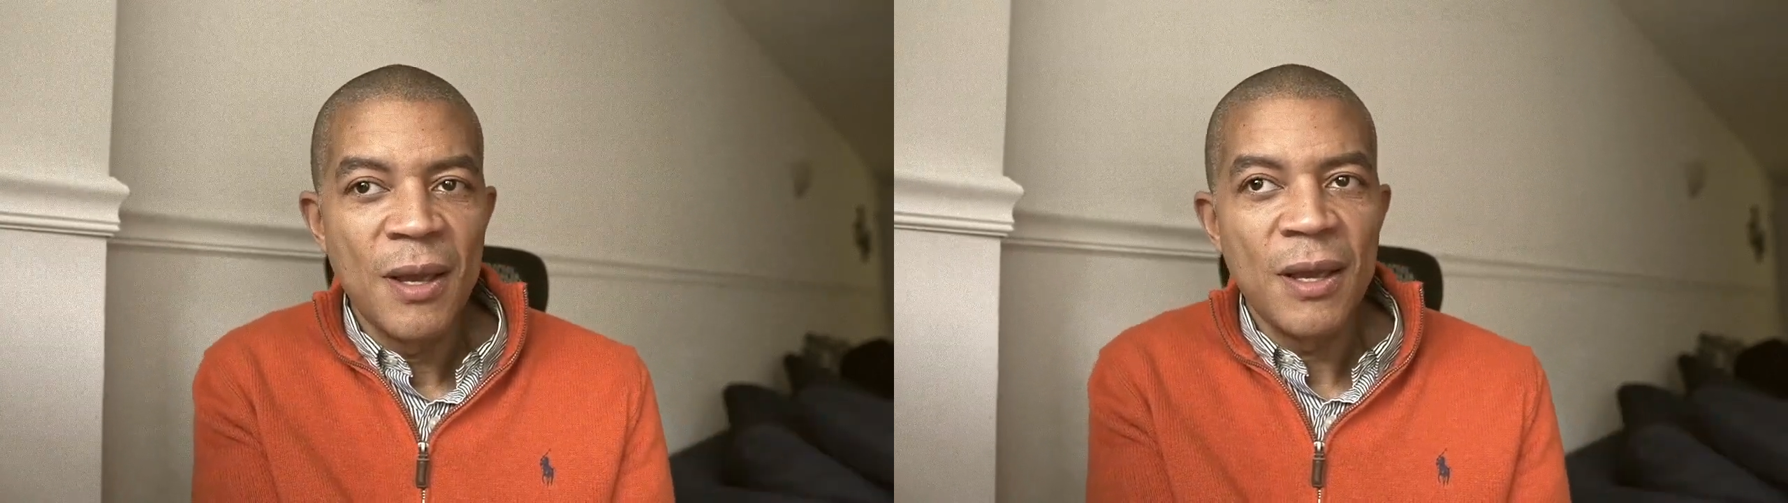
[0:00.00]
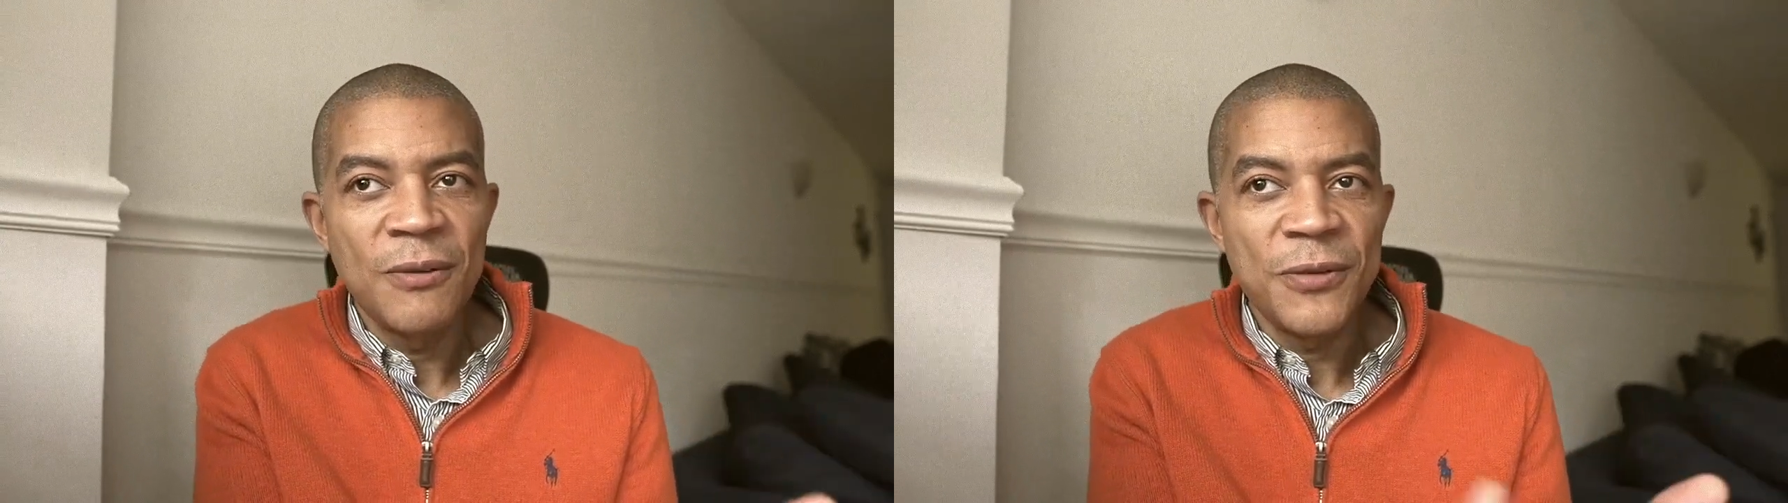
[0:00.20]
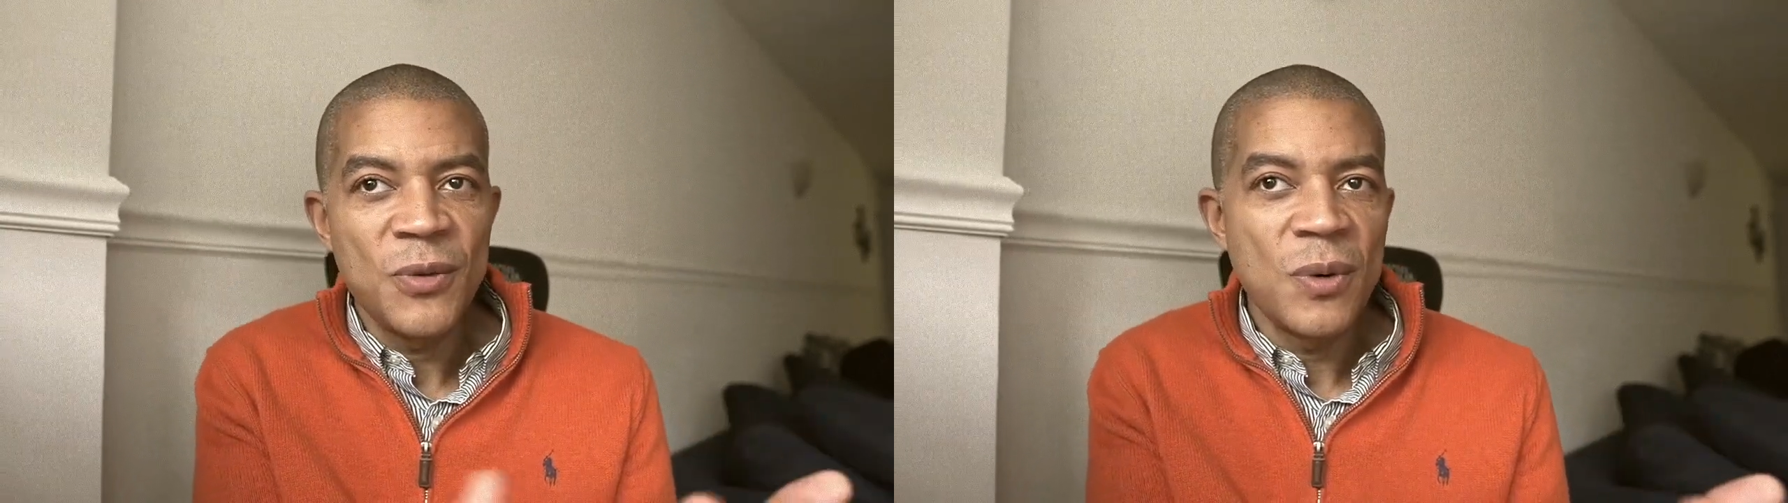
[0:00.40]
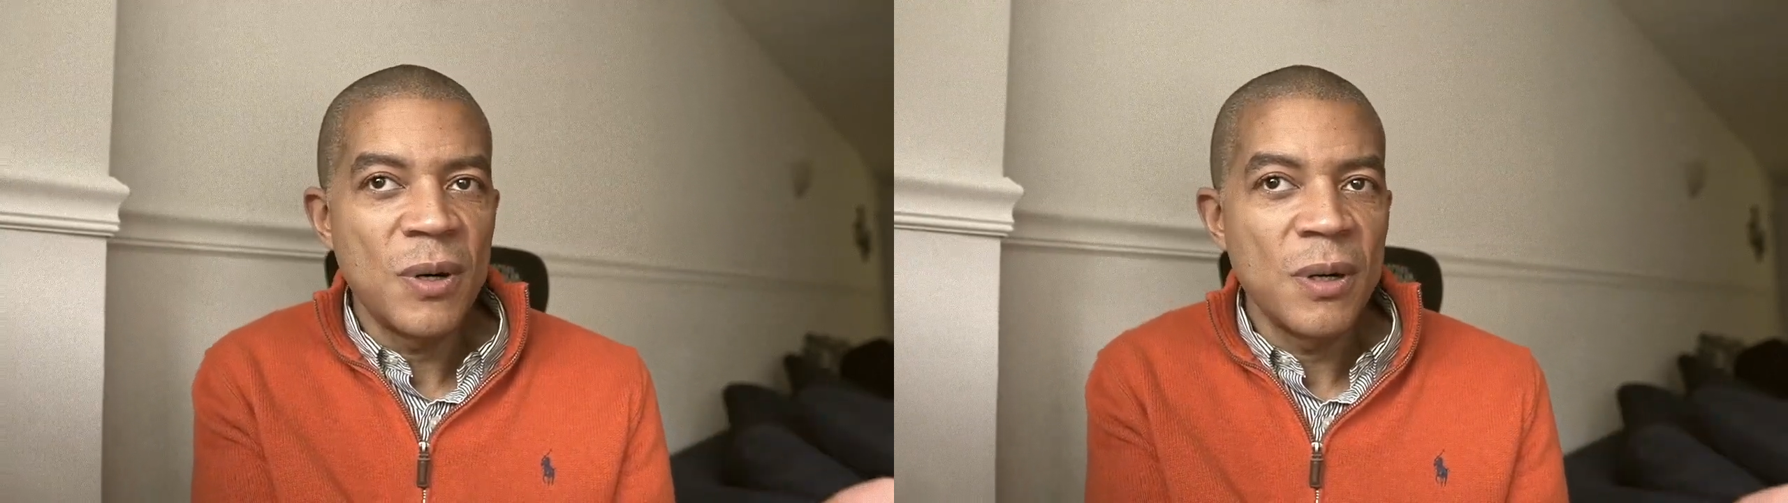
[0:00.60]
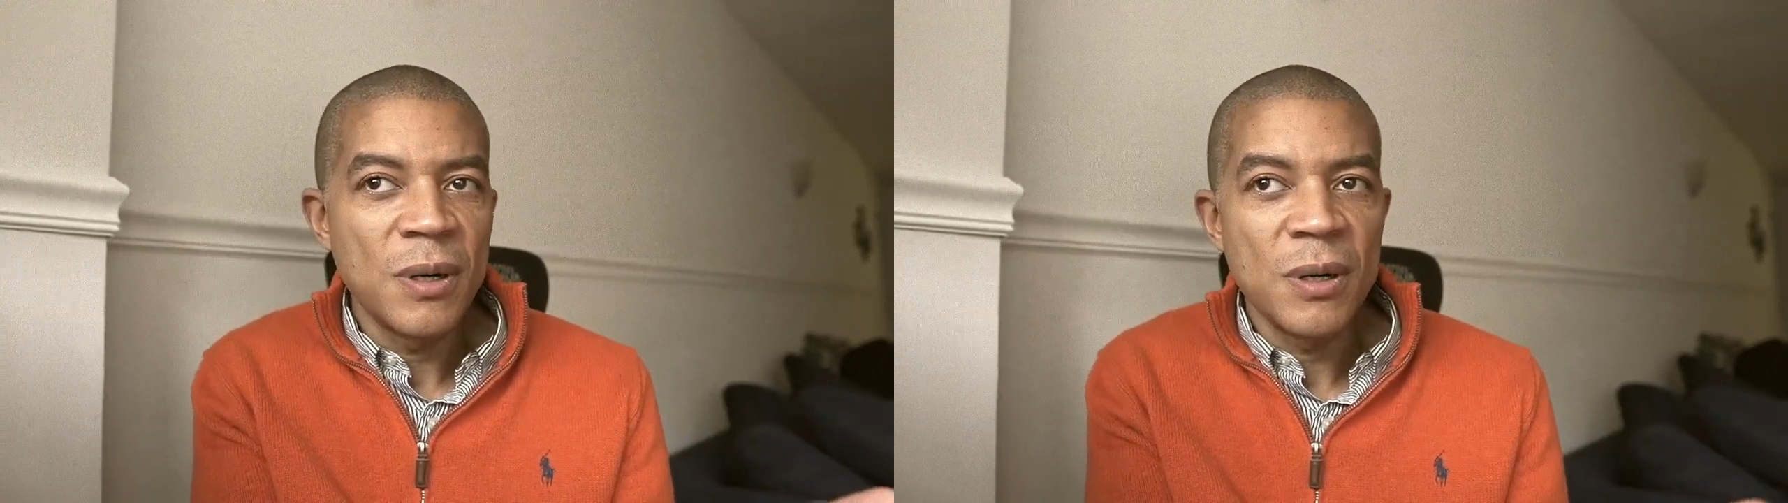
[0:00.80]
if you
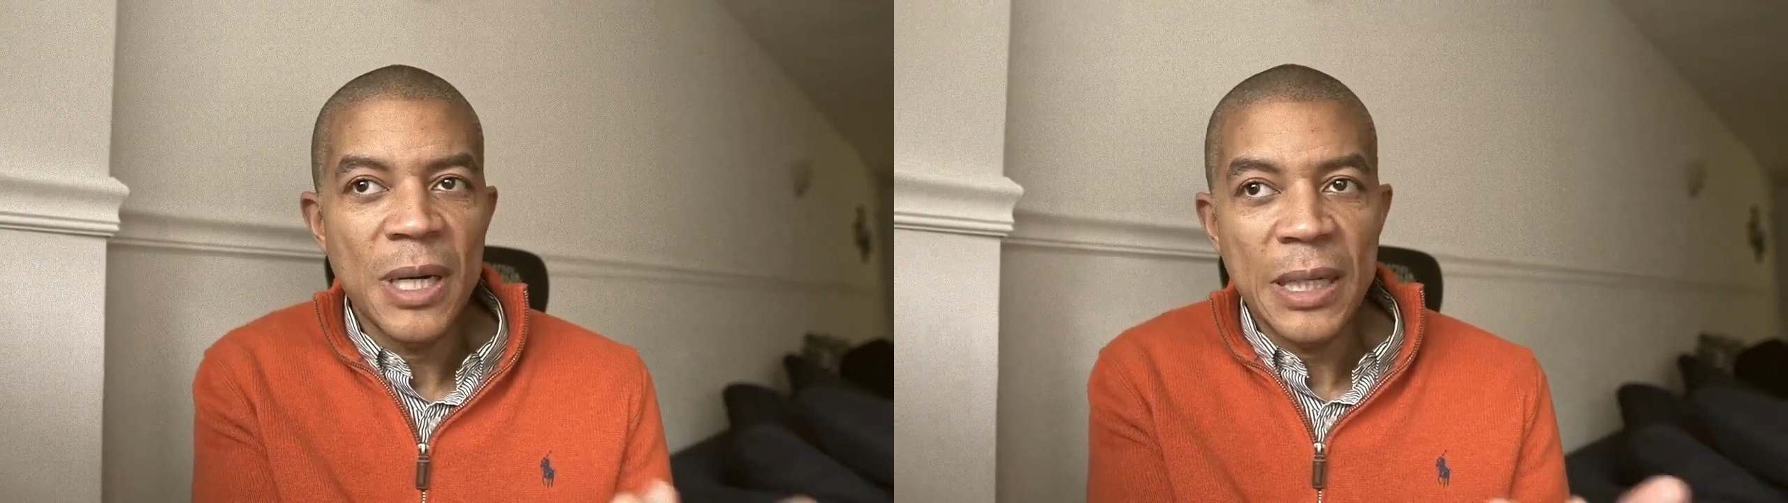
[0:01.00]
are a